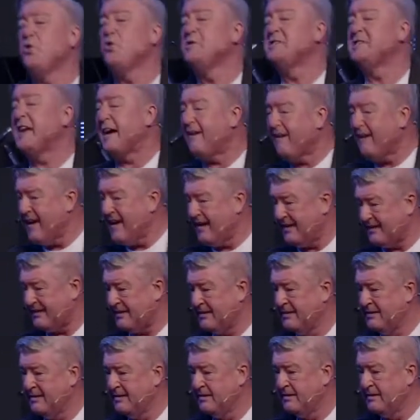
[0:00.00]
those
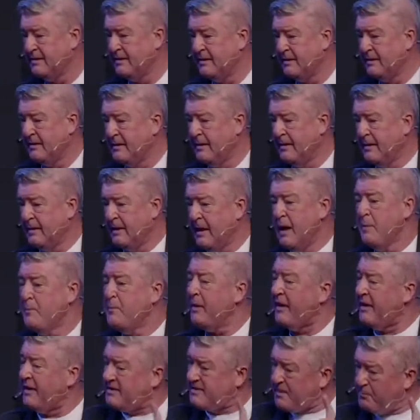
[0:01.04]
areas.
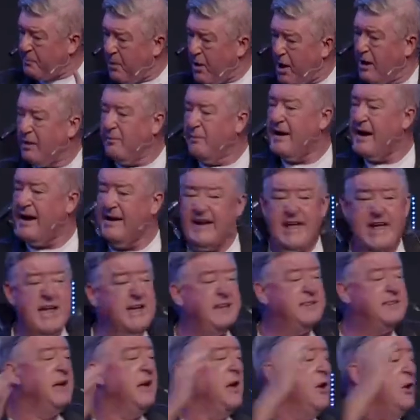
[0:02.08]
Because the bottom line is,